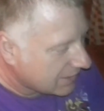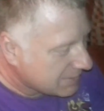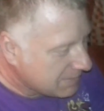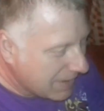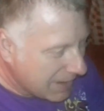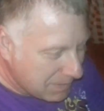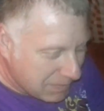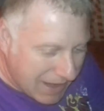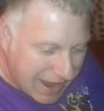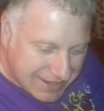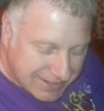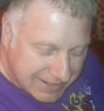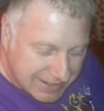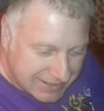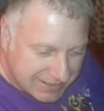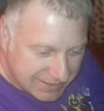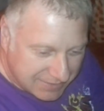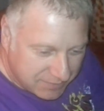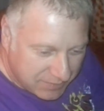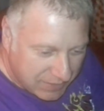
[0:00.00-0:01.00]
It's made of plastic.
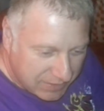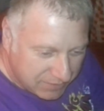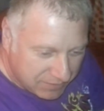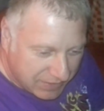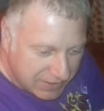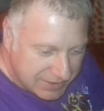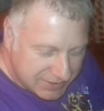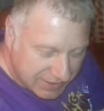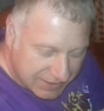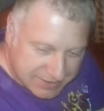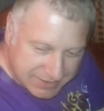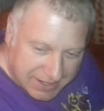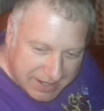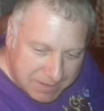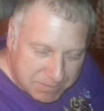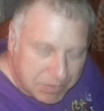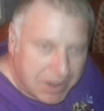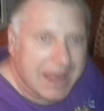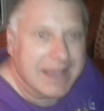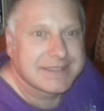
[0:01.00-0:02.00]
It's a v- V16
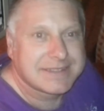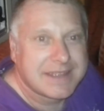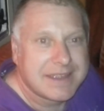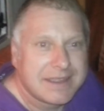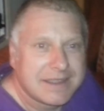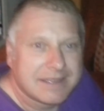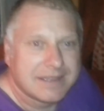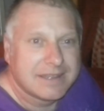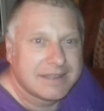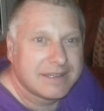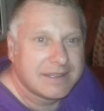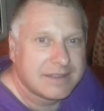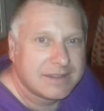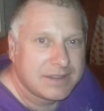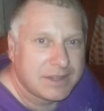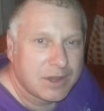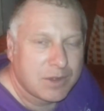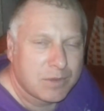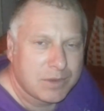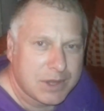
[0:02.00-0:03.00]
plastic.
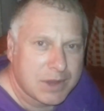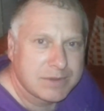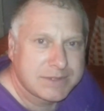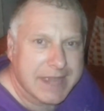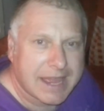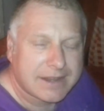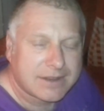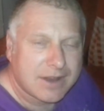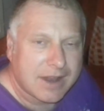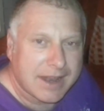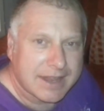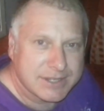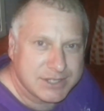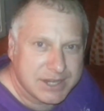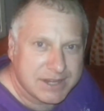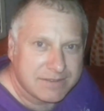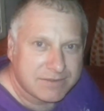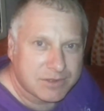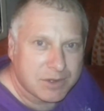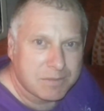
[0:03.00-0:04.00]
New new technology
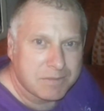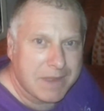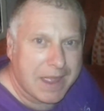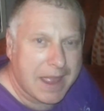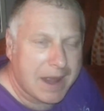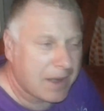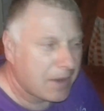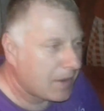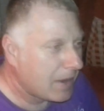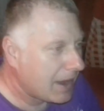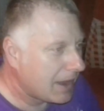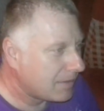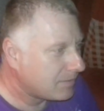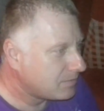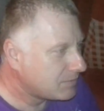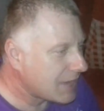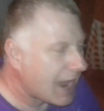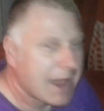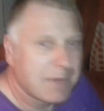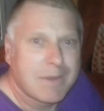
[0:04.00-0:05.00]
from uh,
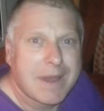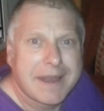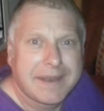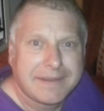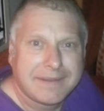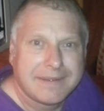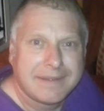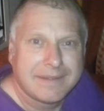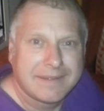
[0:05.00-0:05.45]
Taiwan.